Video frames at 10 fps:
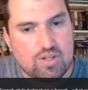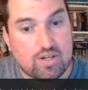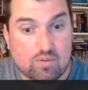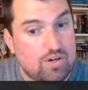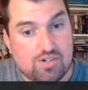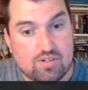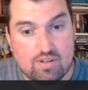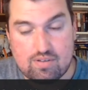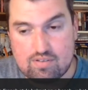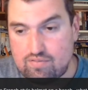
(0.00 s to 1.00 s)
good question,
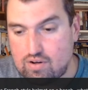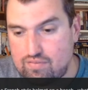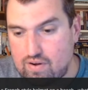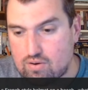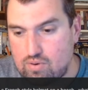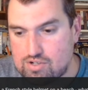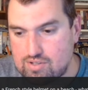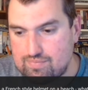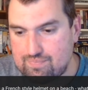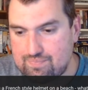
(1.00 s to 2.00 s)
and that's a very fair question.